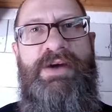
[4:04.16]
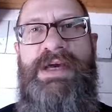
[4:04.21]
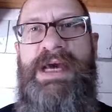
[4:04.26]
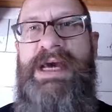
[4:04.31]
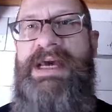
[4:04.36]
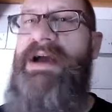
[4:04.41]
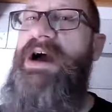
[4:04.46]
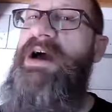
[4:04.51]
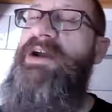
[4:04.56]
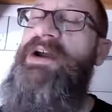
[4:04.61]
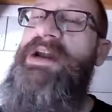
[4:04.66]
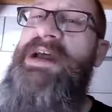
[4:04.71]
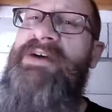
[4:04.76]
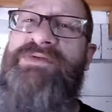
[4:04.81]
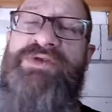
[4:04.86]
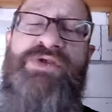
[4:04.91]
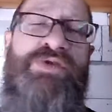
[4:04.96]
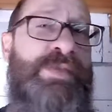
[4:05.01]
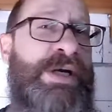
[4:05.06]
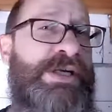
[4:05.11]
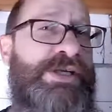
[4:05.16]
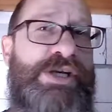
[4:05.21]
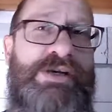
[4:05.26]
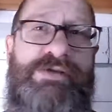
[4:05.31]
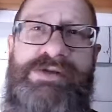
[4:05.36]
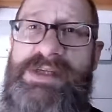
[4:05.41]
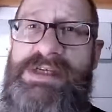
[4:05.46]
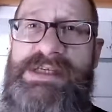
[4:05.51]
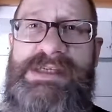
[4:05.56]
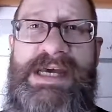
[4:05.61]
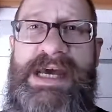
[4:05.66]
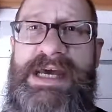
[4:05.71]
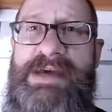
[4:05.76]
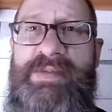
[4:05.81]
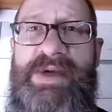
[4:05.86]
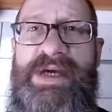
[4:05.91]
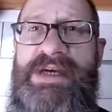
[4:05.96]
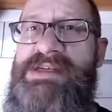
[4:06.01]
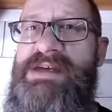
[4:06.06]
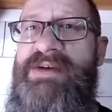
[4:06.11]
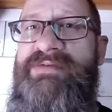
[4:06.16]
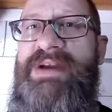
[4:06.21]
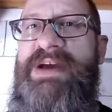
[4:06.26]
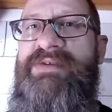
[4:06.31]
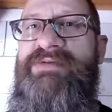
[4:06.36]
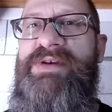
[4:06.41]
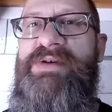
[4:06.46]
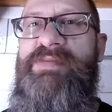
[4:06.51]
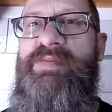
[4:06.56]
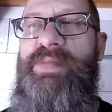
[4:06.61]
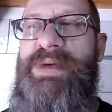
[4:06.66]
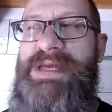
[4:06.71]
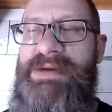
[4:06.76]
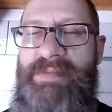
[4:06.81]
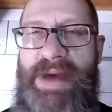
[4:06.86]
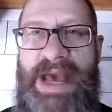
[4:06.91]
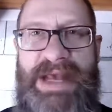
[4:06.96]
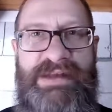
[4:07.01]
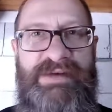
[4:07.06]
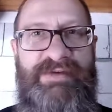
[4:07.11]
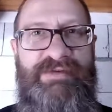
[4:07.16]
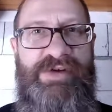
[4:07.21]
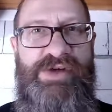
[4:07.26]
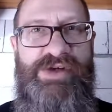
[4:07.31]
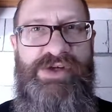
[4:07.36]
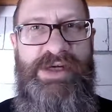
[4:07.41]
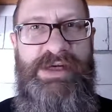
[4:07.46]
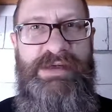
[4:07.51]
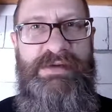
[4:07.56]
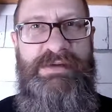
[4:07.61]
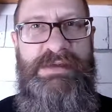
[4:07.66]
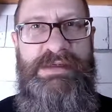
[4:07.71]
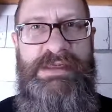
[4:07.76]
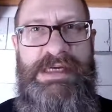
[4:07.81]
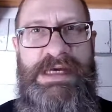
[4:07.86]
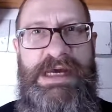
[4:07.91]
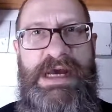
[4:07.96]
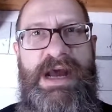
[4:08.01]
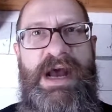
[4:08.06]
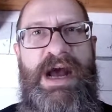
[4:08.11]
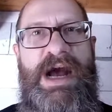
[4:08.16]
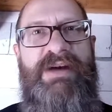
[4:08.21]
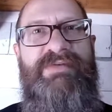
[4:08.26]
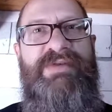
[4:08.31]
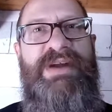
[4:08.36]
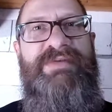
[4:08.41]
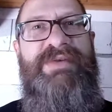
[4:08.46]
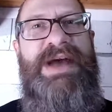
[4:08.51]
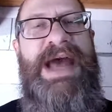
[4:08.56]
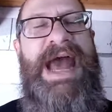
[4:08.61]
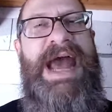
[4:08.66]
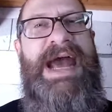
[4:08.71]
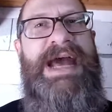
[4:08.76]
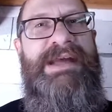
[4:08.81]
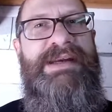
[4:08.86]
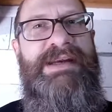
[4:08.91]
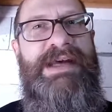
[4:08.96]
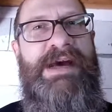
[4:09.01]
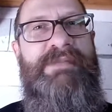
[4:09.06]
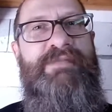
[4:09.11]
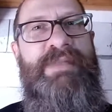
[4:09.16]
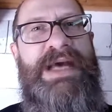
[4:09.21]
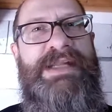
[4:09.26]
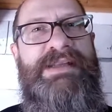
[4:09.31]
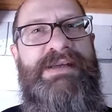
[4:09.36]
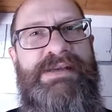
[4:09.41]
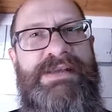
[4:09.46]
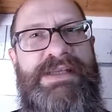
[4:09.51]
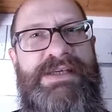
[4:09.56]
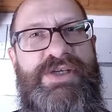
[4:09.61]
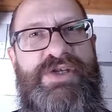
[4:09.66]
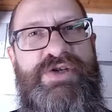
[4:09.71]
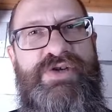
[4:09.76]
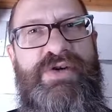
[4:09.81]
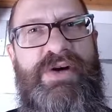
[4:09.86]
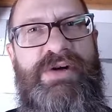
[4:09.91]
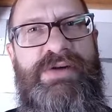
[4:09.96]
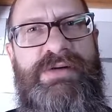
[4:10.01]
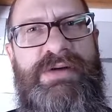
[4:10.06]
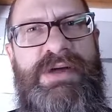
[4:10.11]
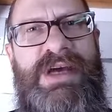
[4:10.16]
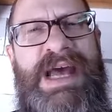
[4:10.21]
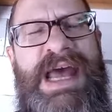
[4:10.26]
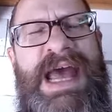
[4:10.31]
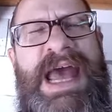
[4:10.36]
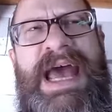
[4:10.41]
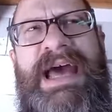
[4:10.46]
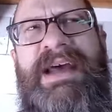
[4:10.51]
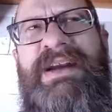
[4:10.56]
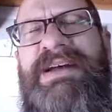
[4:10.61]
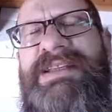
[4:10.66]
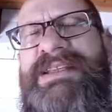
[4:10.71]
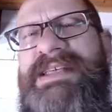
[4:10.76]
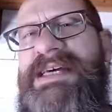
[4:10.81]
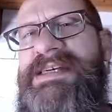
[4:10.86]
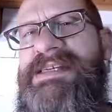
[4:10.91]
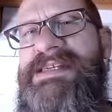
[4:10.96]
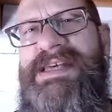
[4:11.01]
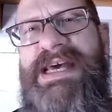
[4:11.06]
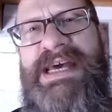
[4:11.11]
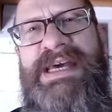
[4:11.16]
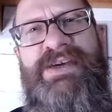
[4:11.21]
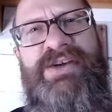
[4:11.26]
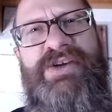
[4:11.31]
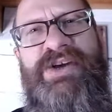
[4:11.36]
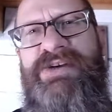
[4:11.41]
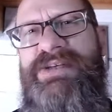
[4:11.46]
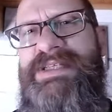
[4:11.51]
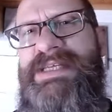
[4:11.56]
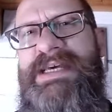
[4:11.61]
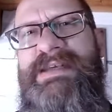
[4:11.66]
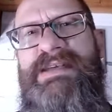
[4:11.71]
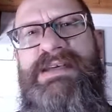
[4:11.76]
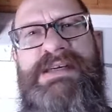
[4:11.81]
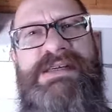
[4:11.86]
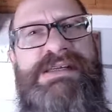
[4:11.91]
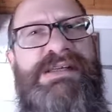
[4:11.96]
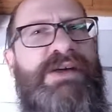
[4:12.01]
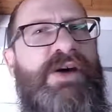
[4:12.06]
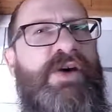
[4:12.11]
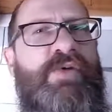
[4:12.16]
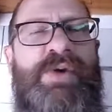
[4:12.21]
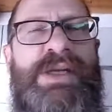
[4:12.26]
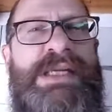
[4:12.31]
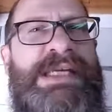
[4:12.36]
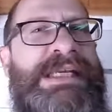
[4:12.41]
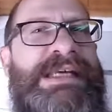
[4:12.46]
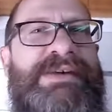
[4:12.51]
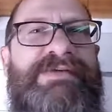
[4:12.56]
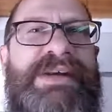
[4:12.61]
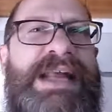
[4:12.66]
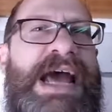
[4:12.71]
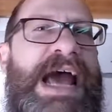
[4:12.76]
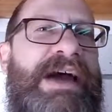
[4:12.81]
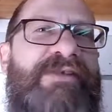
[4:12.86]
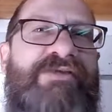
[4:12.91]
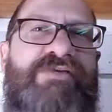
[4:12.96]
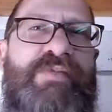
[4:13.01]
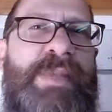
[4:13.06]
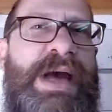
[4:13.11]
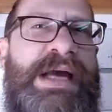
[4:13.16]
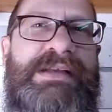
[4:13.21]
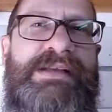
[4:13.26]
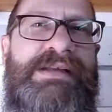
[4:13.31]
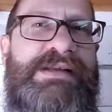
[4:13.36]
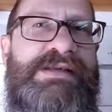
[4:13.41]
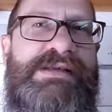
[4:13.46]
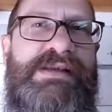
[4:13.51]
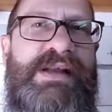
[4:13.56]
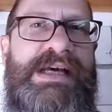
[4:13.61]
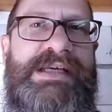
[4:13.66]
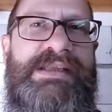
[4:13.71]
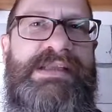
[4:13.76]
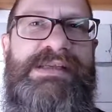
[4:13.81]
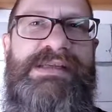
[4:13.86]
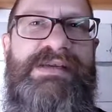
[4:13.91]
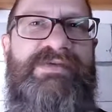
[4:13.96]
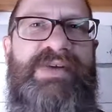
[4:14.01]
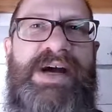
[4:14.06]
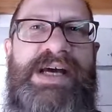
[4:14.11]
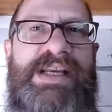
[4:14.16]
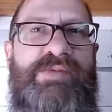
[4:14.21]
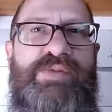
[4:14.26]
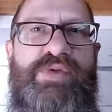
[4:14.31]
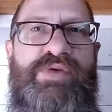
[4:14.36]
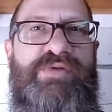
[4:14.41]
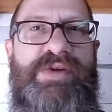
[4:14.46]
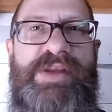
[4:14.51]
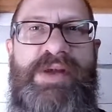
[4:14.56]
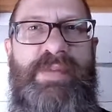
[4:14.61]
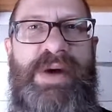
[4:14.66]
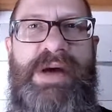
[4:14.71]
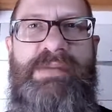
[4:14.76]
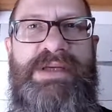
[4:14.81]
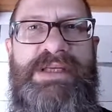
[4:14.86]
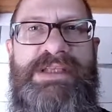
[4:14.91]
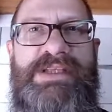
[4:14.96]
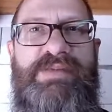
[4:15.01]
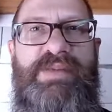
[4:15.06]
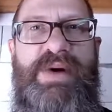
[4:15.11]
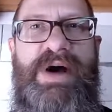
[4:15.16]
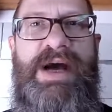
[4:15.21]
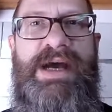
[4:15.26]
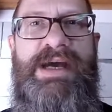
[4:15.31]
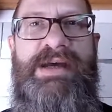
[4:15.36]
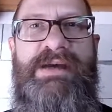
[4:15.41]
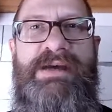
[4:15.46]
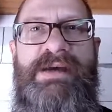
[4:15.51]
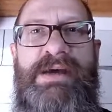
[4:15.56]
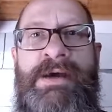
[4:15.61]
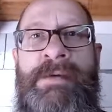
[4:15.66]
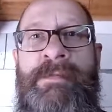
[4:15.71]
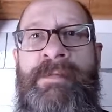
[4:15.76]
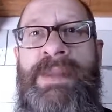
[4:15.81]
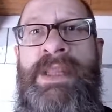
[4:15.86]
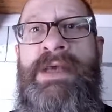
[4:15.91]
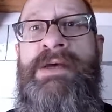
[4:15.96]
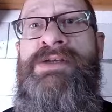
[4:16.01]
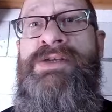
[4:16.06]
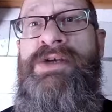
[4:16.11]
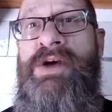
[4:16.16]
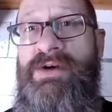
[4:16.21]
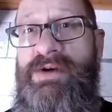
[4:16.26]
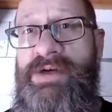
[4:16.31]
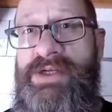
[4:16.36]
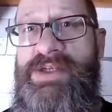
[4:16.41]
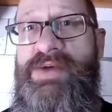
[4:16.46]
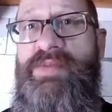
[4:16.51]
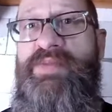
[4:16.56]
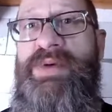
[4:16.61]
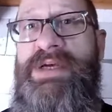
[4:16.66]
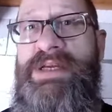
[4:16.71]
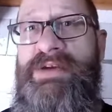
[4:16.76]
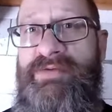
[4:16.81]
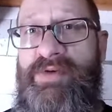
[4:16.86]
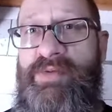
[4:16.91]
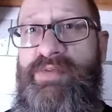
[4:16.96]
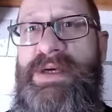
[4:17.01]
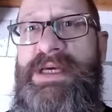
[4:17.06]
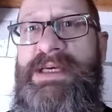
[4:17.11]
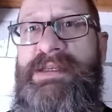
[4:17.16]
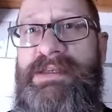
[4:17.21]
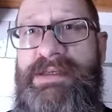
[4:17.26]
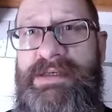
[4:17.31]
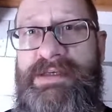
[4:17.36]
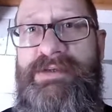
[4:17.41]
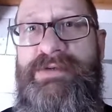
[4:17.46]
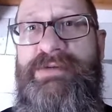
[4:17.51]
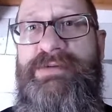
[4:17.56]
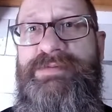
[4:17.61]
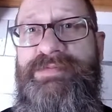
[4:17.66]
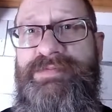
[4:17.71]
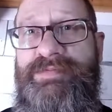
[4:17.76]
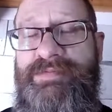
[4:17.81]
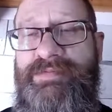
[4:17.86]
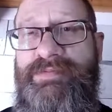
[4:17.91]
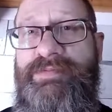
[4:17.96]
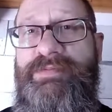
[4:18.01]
Okay, I don't have too much else to say because I've never been magnet fishing. I've never had a magnet this strong. And I dare say, you know, 10 years ago we didn't even have magnets like this available for the public to buy. So it's a bit of a big deal.